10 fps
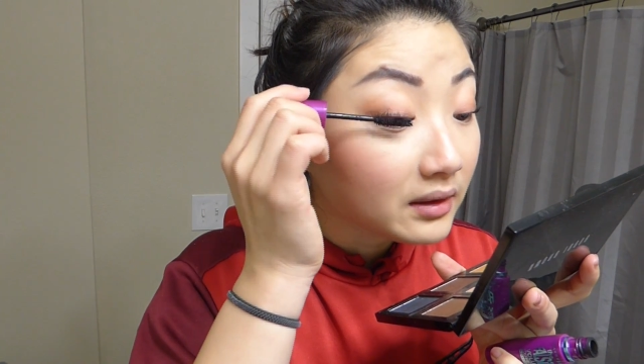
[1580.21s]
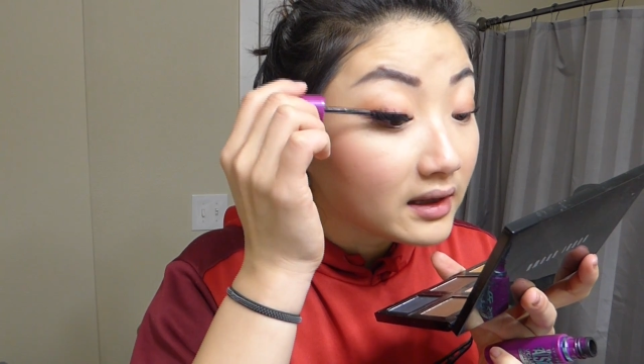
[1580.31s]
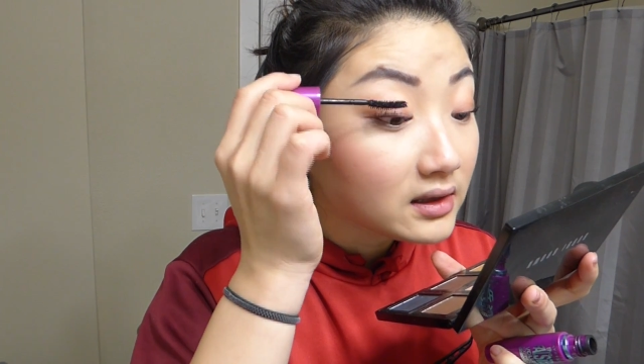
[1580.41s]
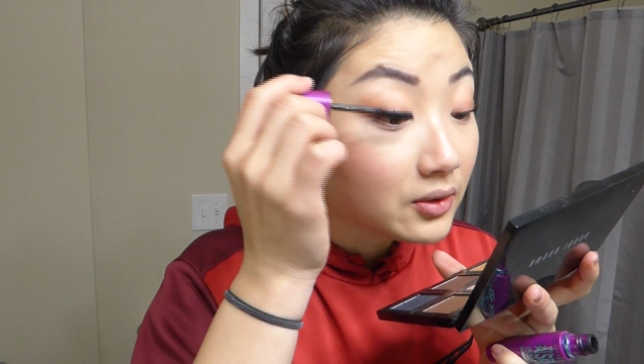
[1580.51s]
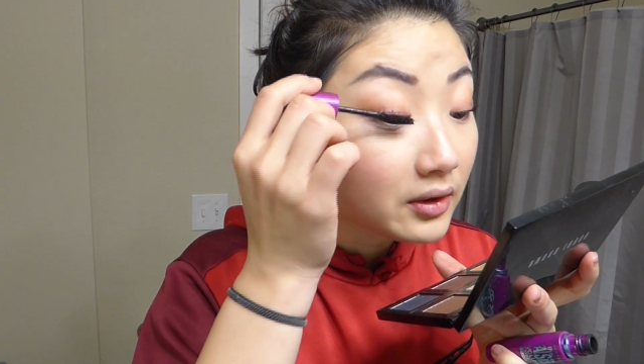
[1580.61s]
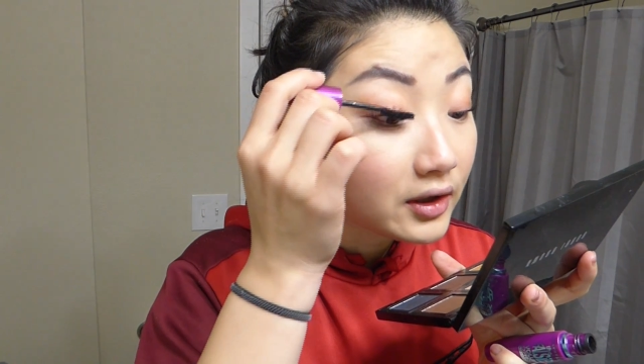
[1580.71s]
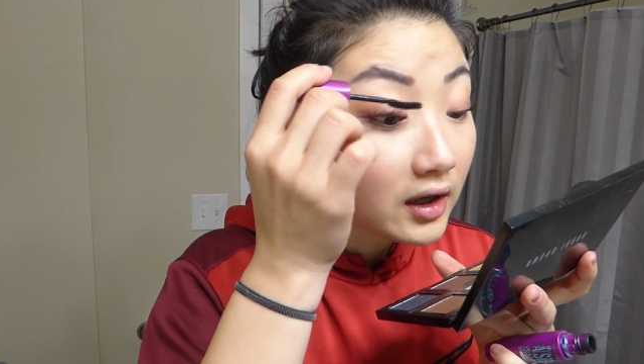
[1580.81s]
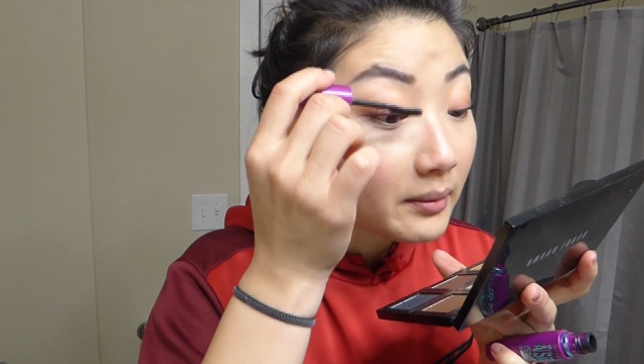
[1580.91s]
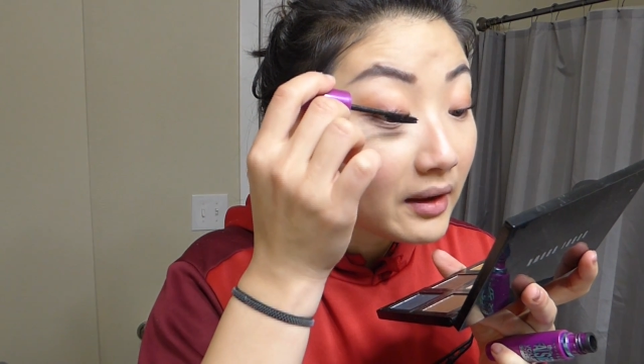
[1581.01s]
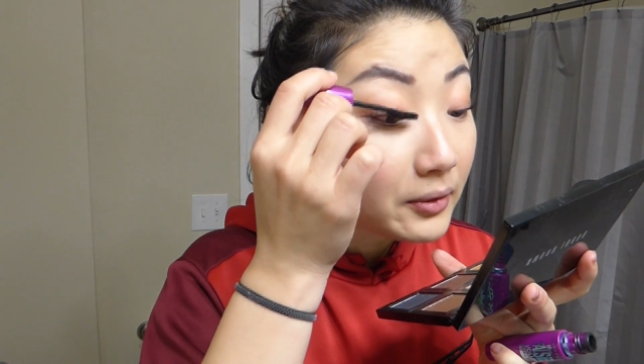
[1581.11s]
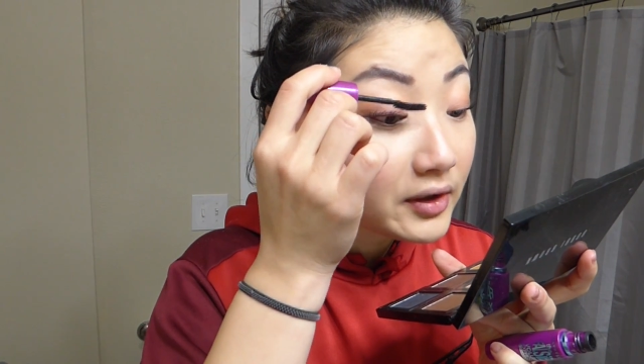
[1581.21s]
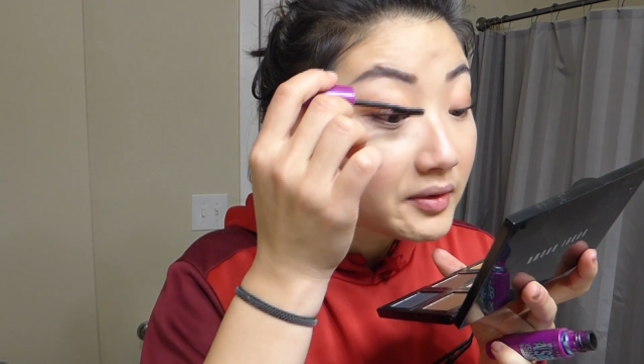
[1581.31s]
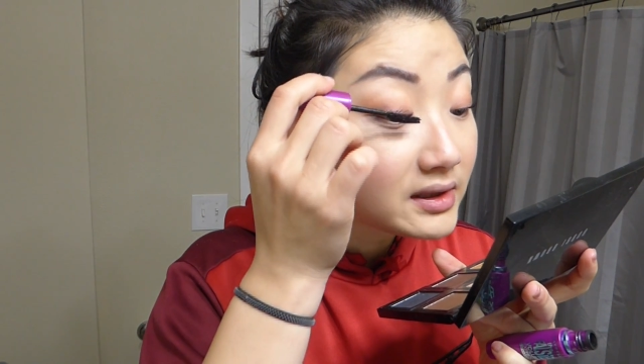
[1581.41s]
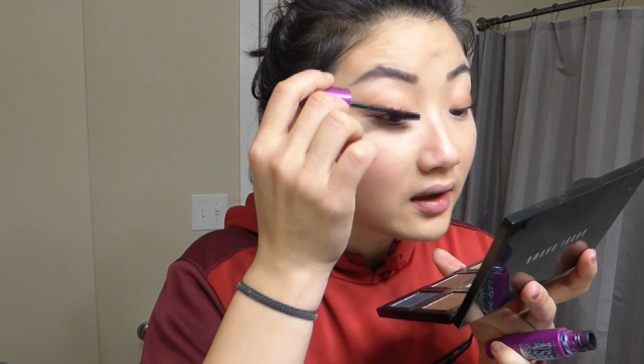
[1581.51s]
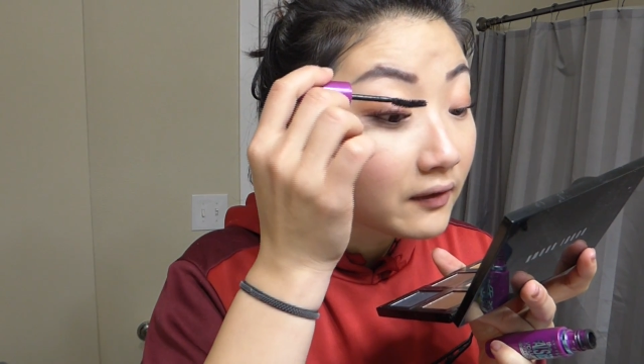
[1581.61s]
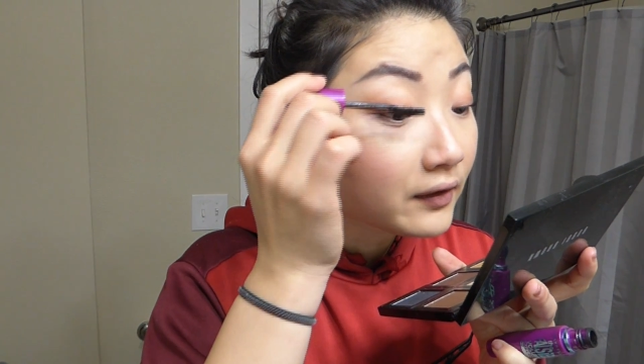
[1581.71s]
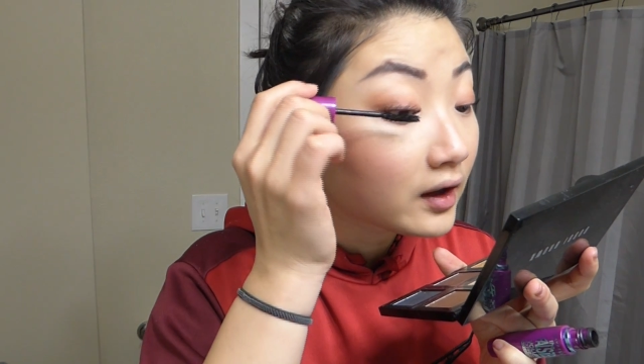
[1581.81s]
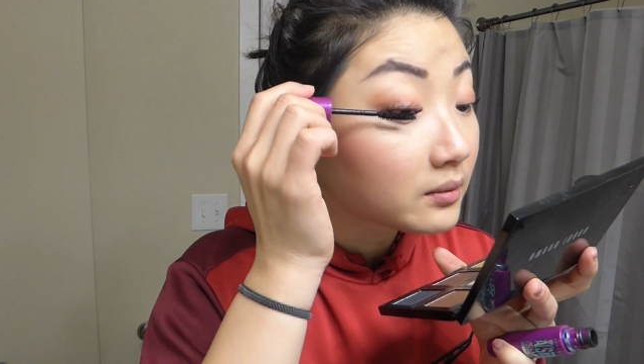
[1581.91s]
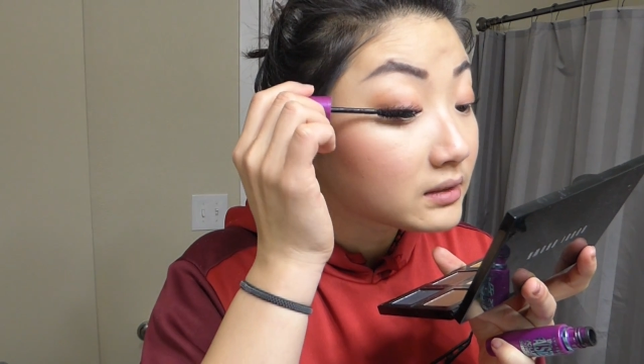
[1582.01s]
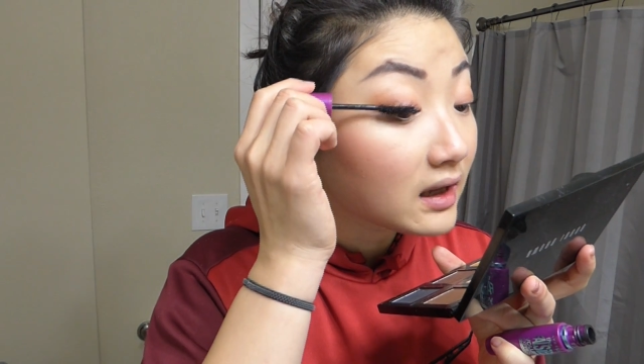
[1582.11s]
placed the order and my order was
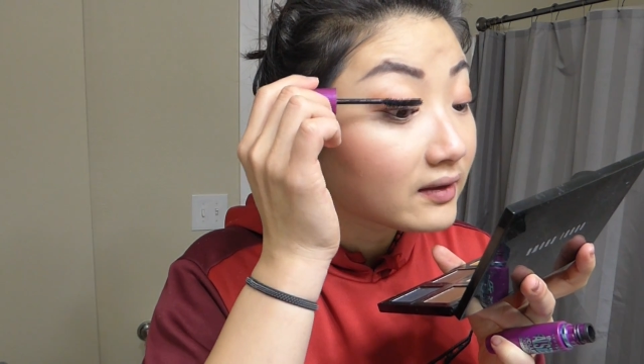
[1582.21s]
confirmed,